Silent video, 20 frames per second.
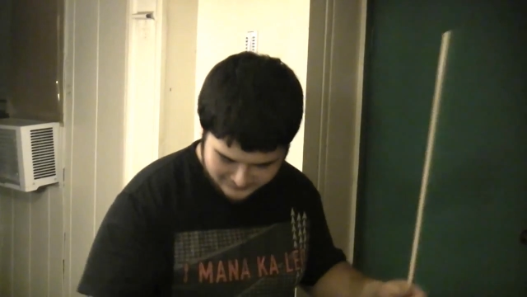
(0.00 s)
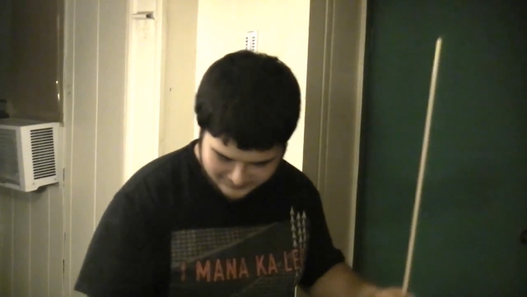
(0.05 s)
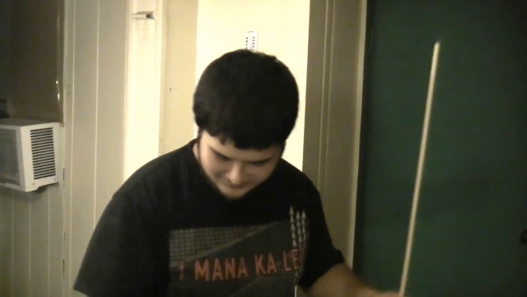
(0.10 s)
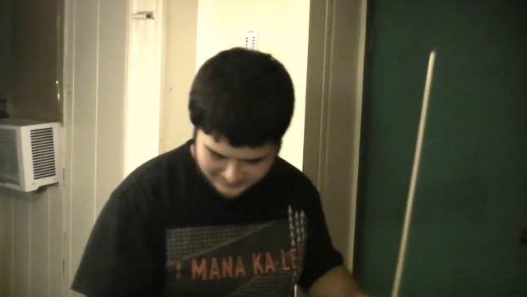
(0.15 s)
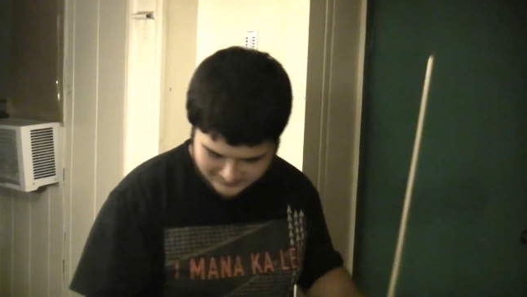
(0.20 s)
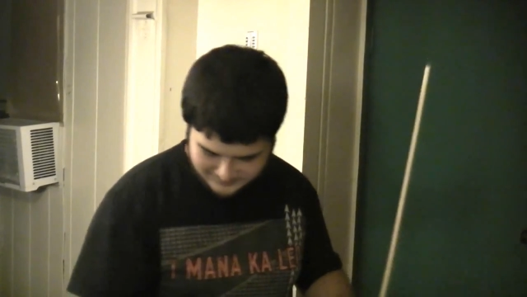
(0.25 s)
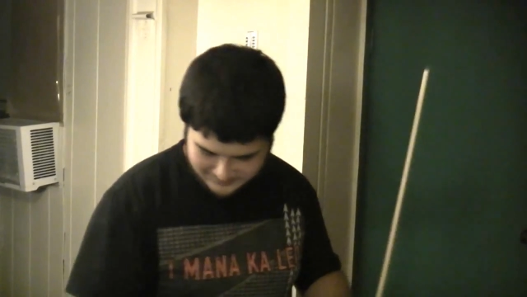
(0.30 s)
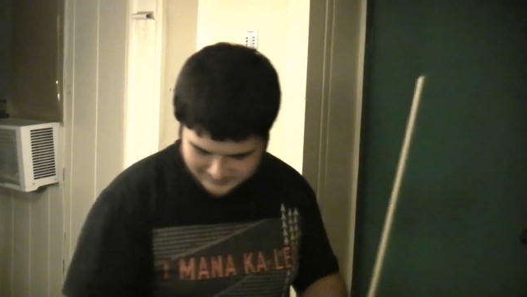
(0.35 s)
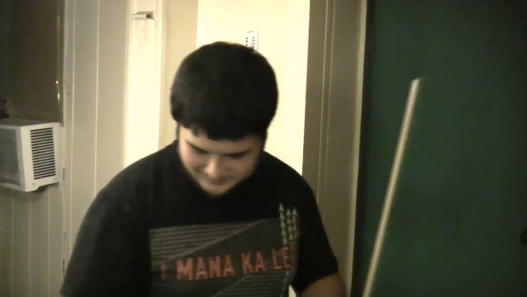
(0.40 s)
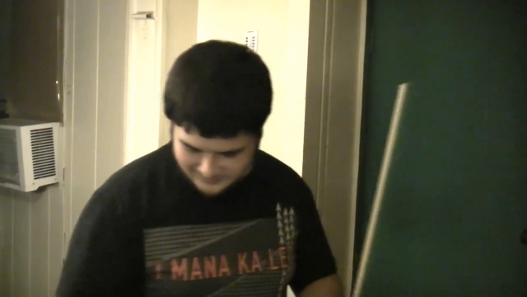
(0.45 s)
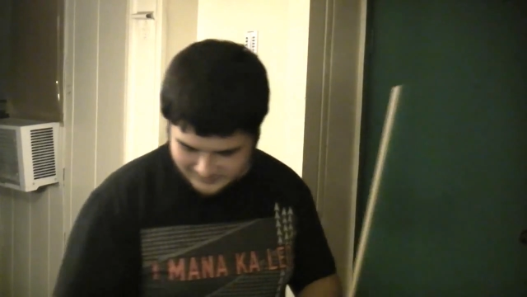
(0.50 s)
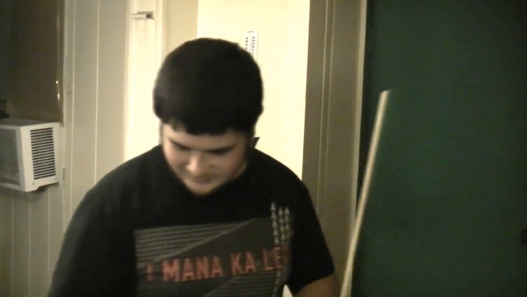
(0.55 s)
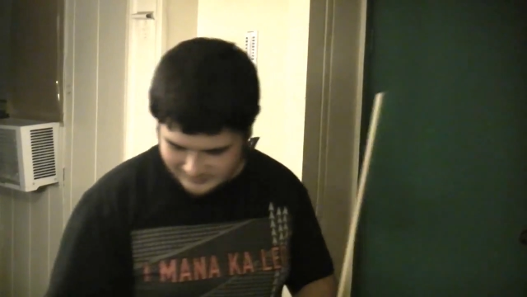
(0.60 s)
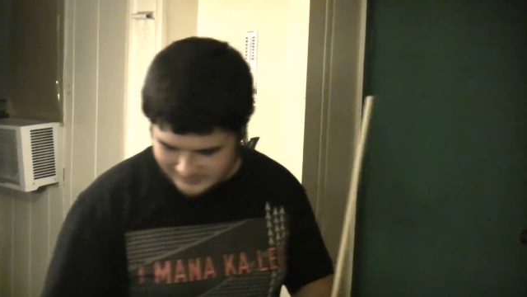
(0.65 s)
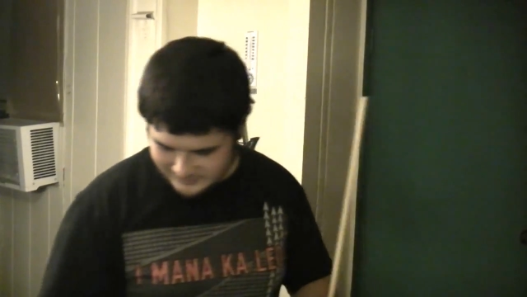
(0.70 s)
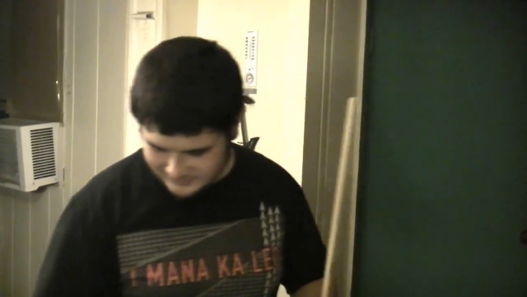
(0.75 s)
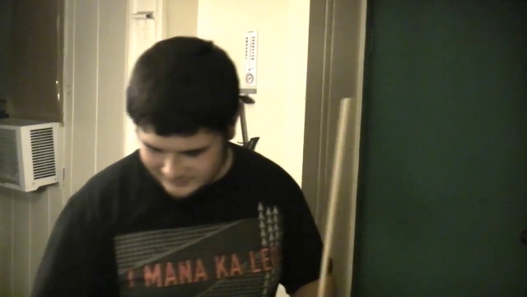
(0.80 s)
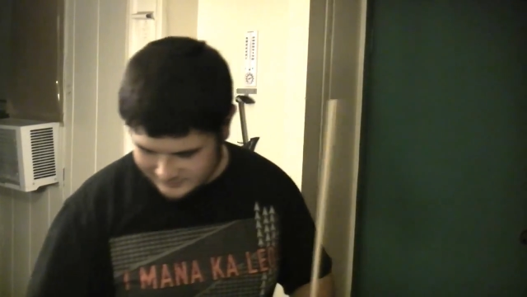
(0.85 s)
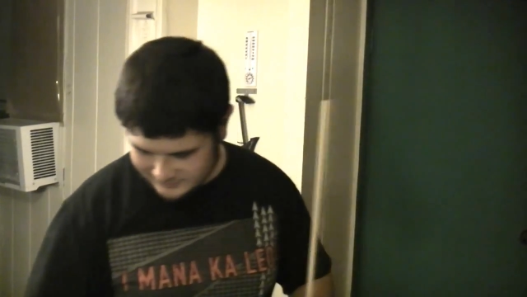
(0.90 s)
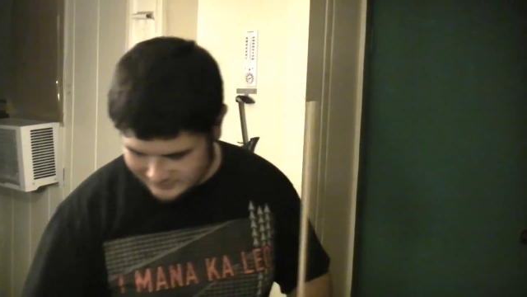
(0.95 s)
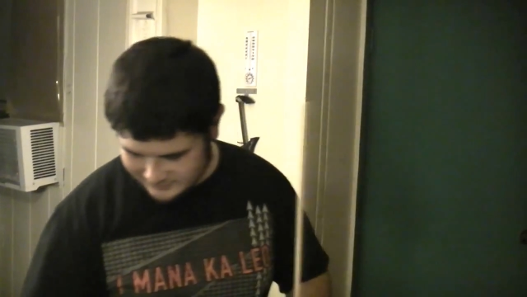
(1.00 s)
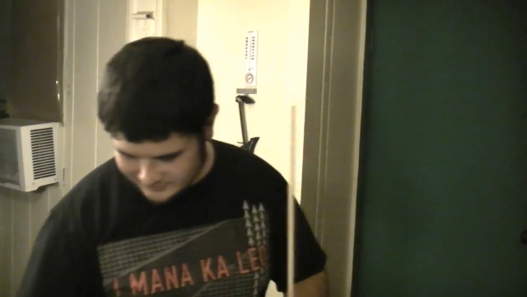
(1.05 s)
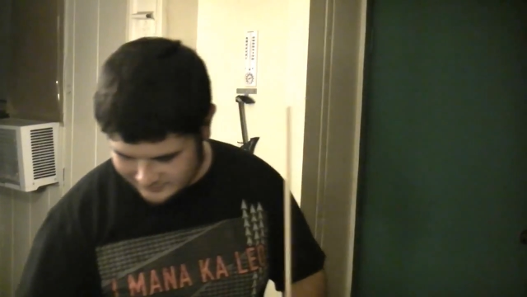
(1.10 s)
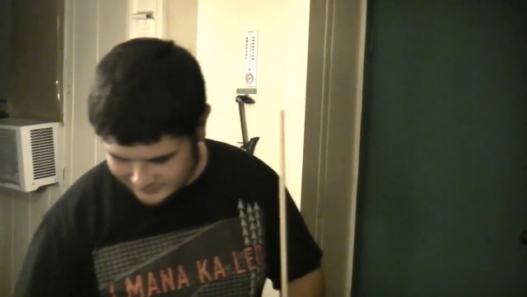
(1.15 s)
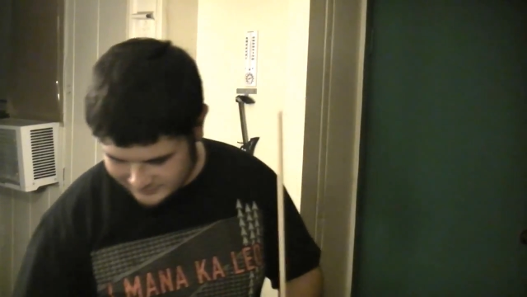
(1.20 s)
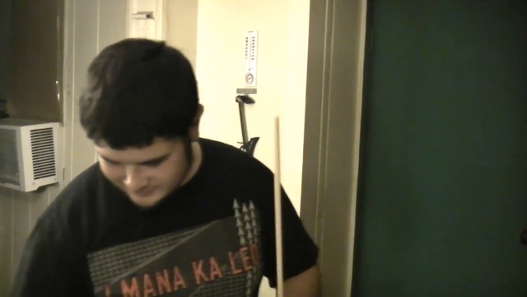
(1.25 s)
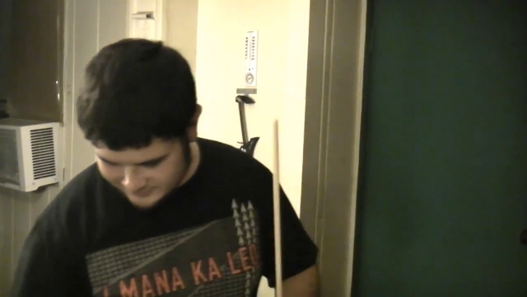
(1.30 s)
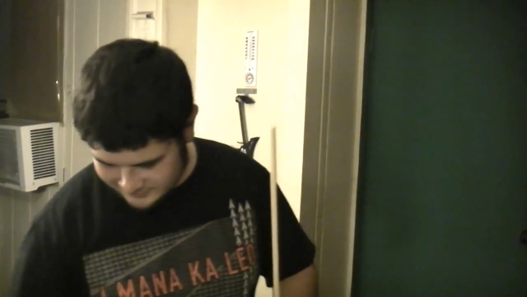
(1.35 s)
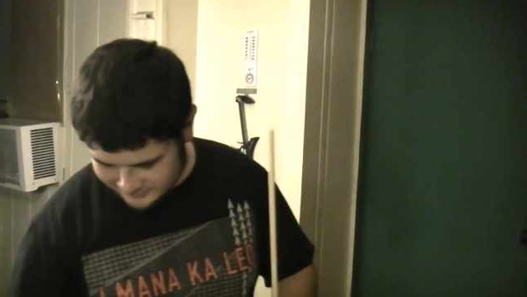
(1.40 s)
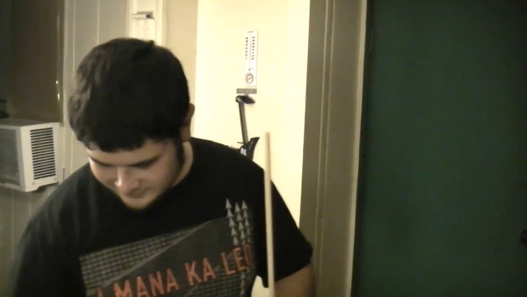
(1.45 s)

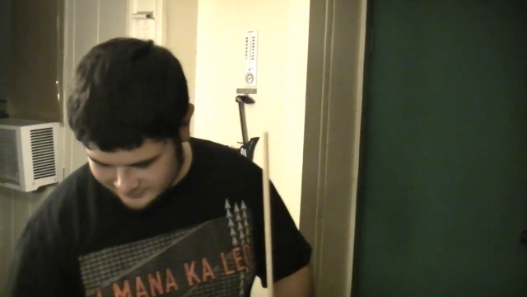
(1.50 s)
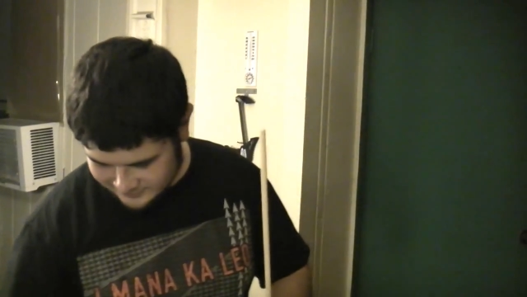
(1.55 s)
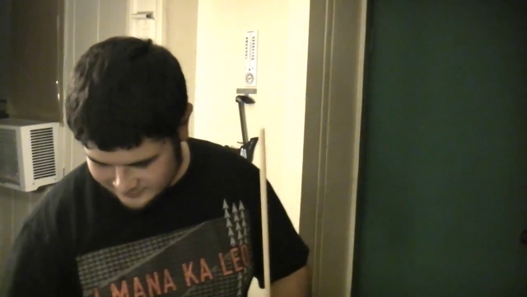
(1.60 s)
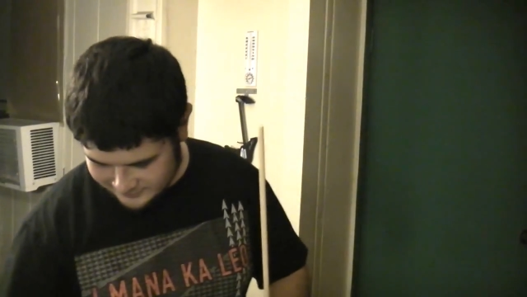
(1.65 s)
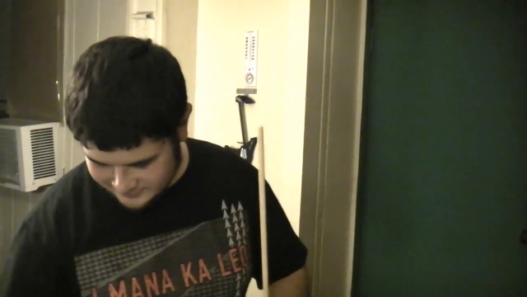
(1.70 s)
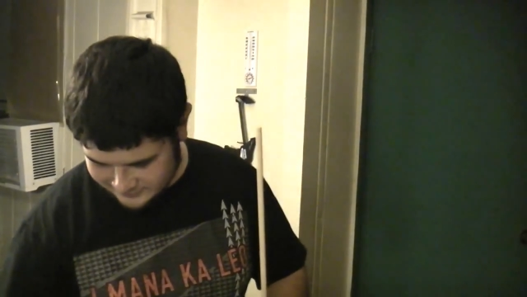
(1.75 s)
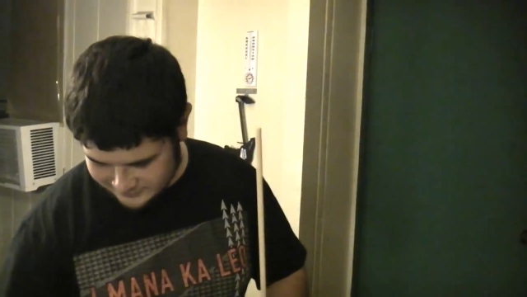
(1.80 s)
Nobody speaks.